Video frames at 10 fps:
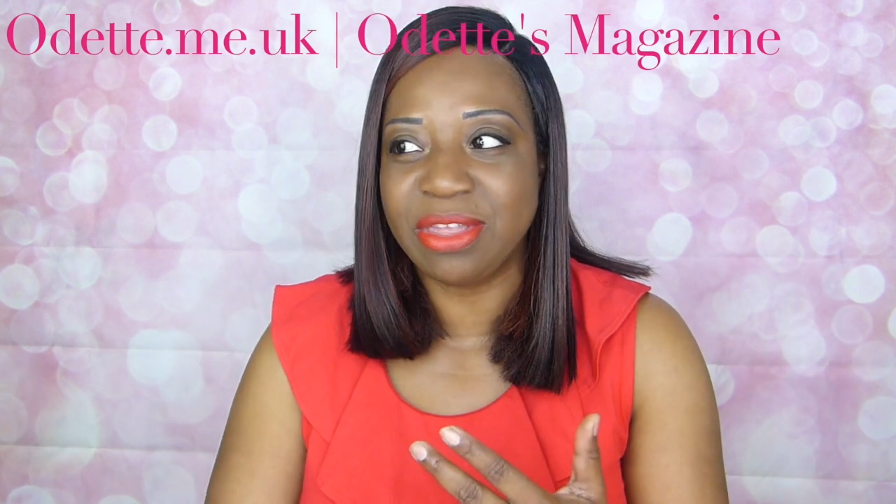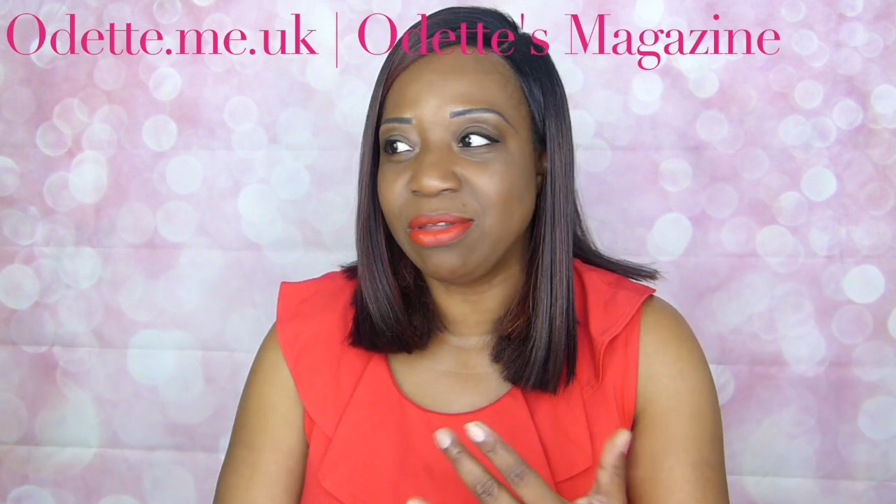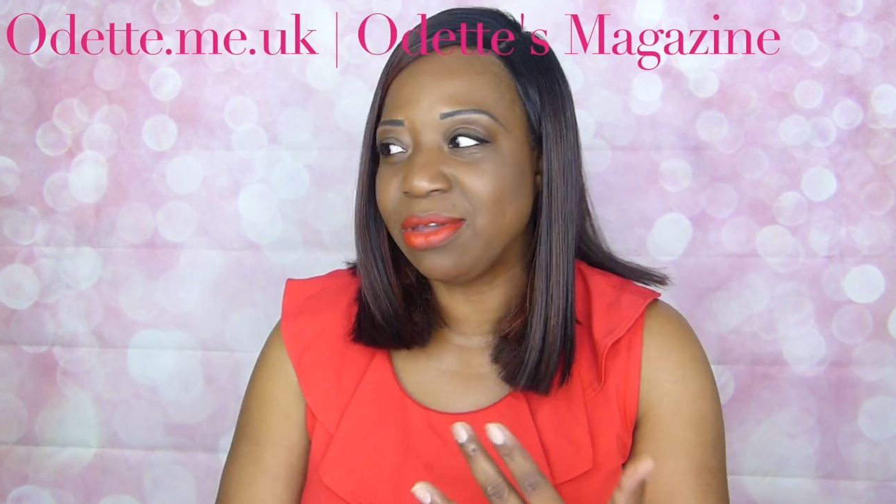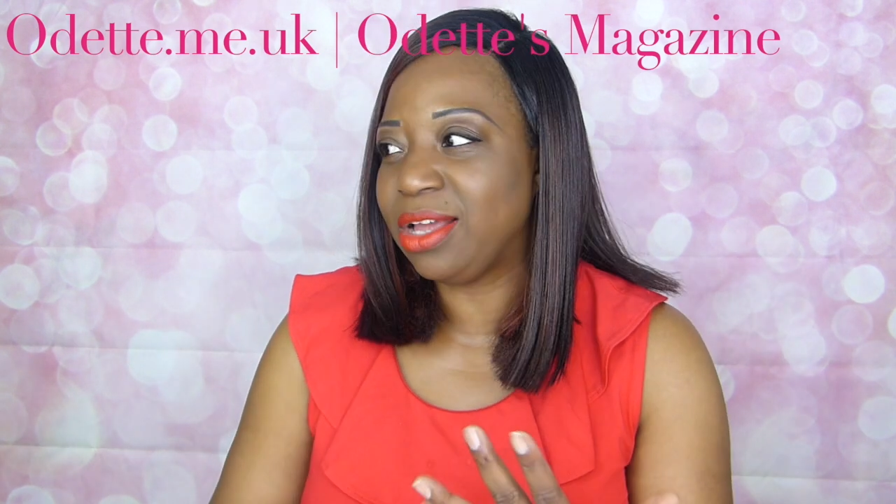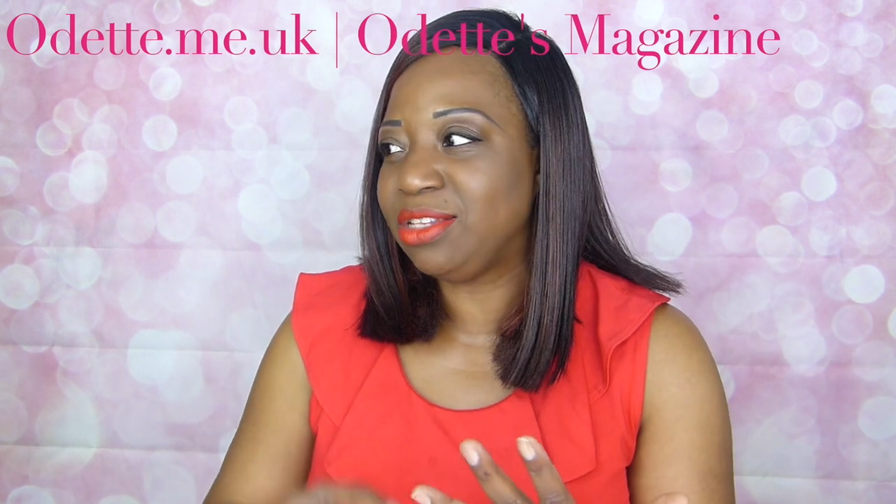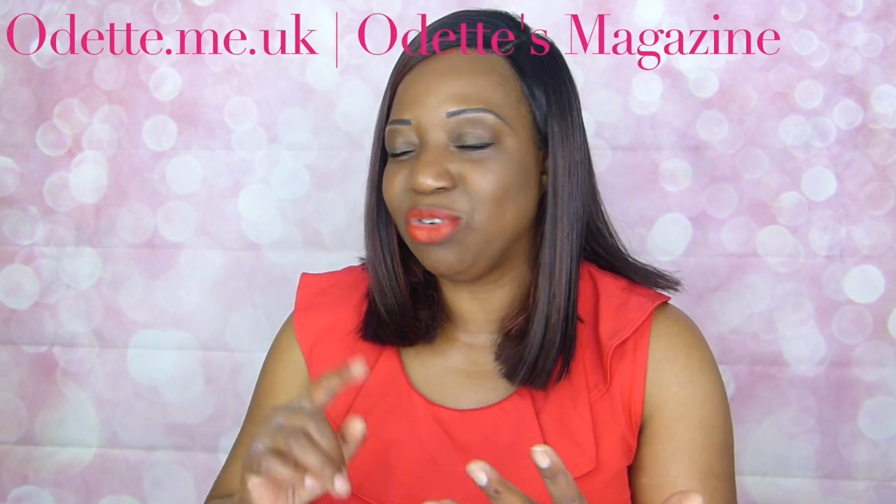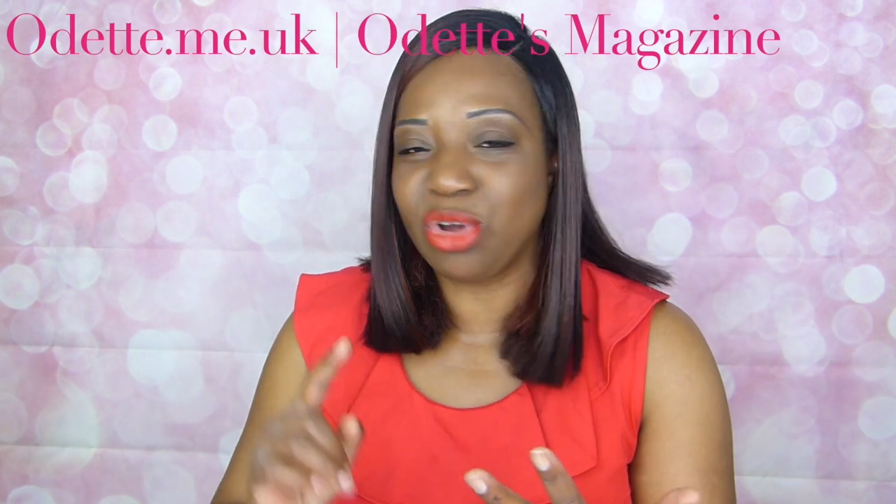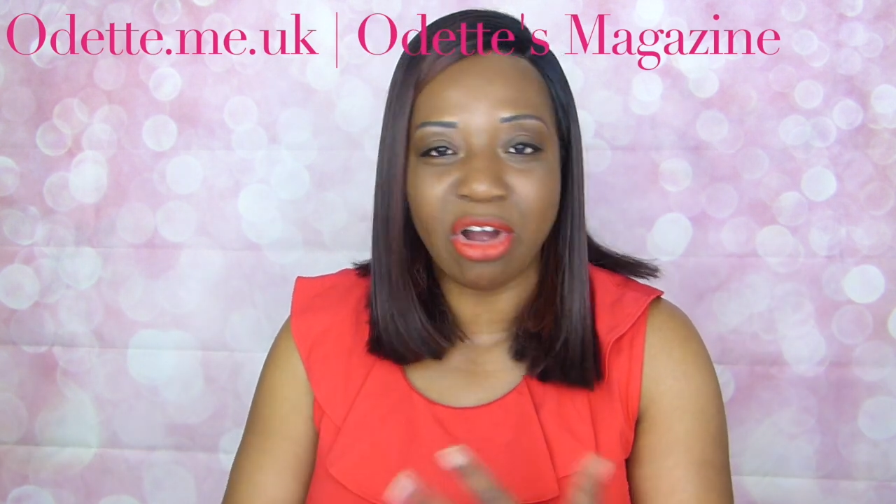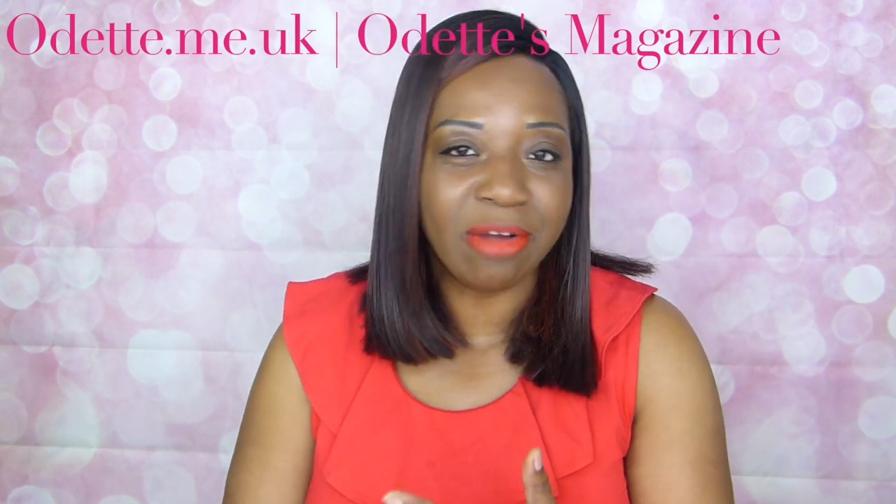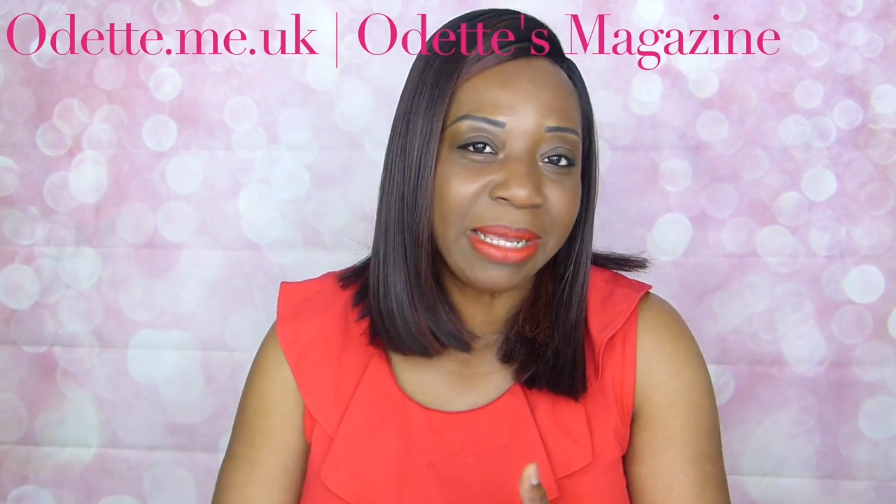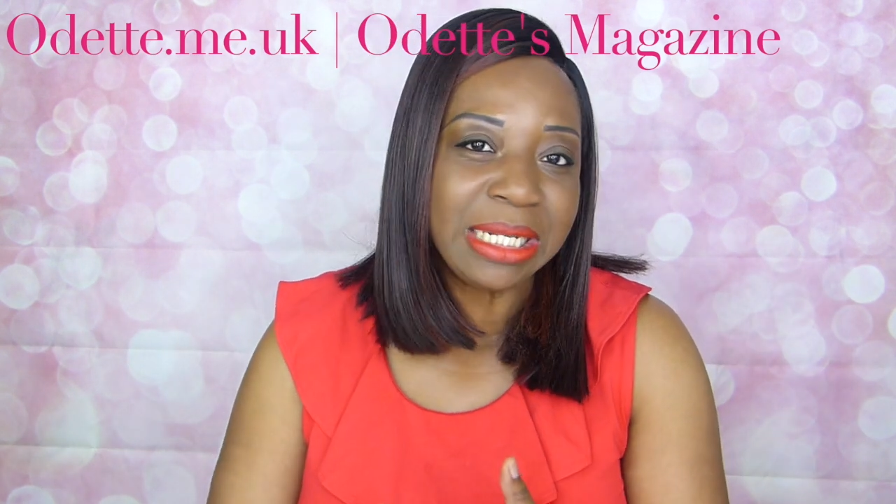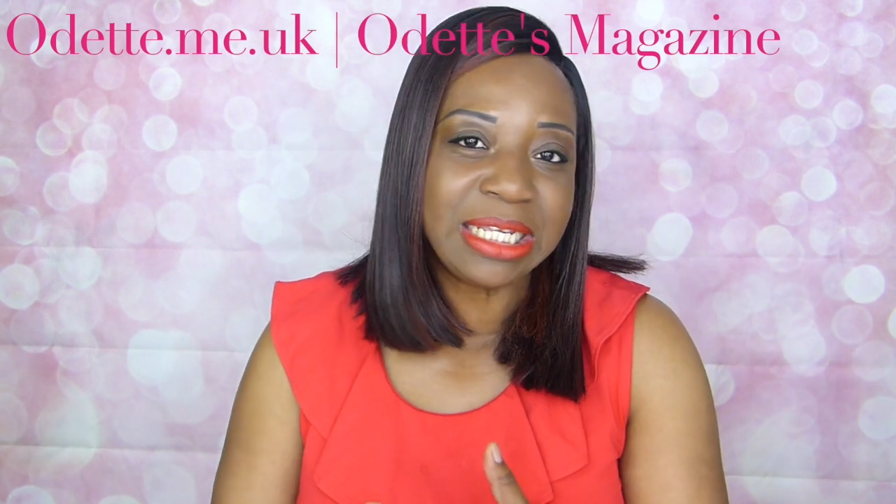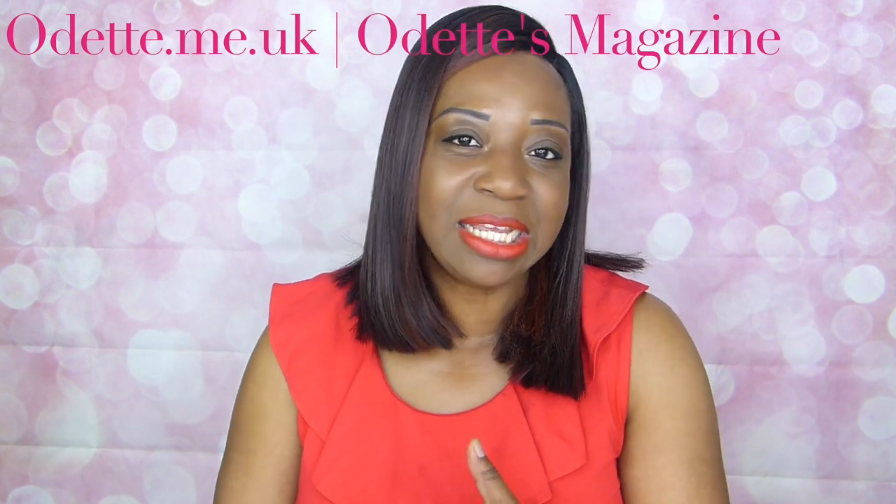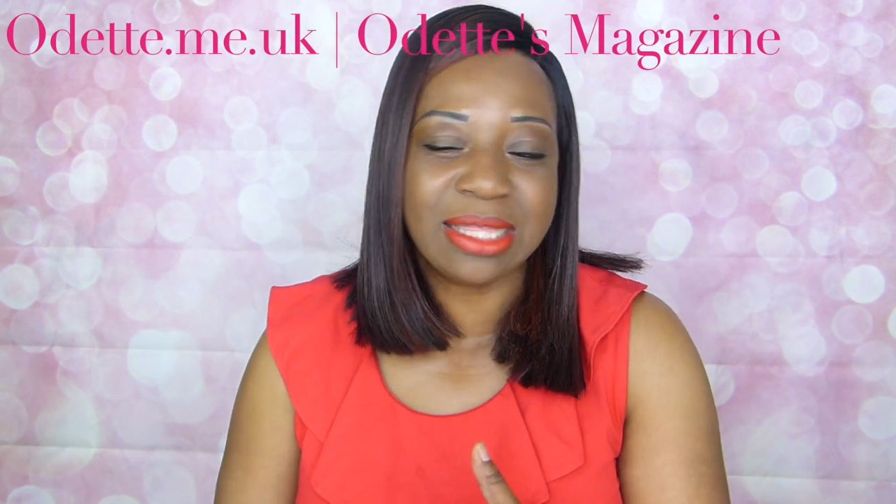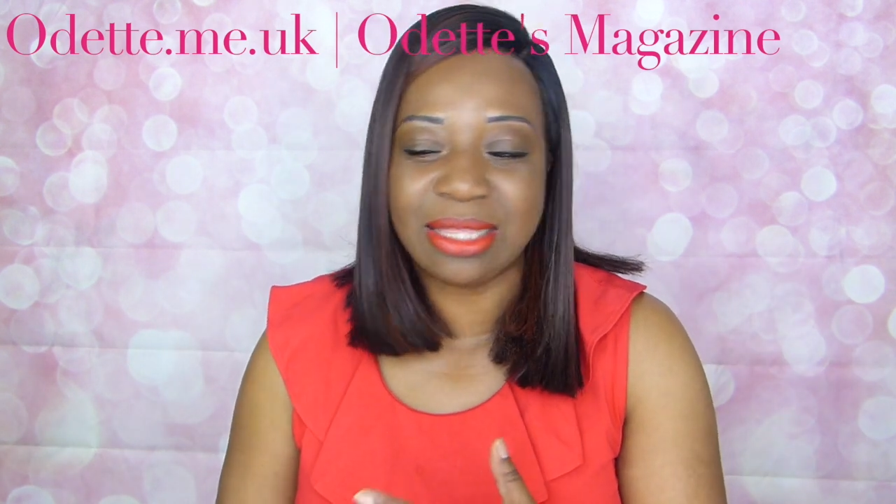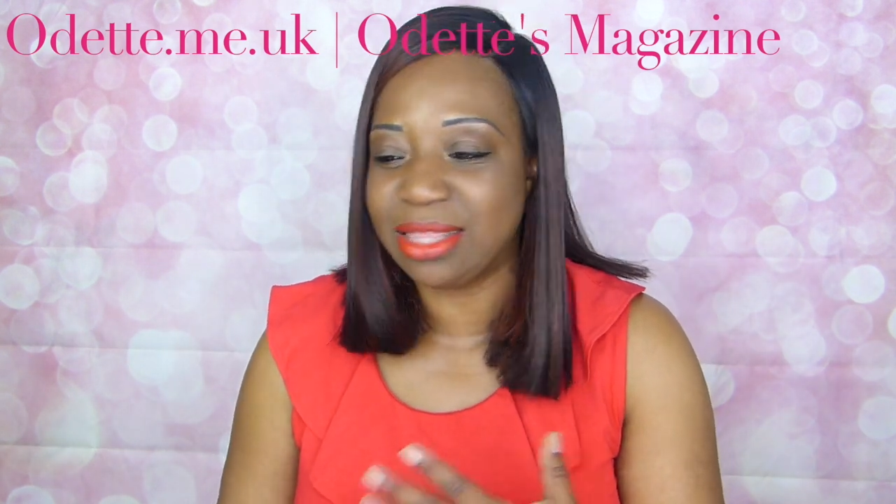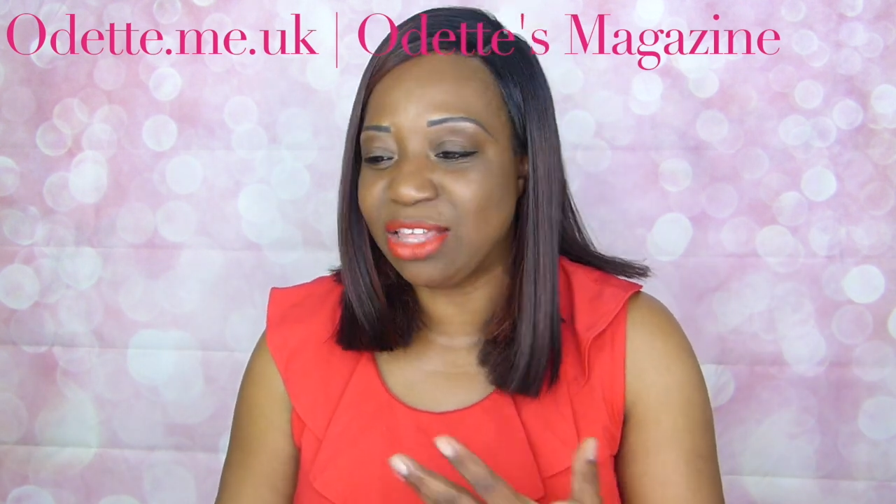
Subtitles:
Thank you guys for commenting.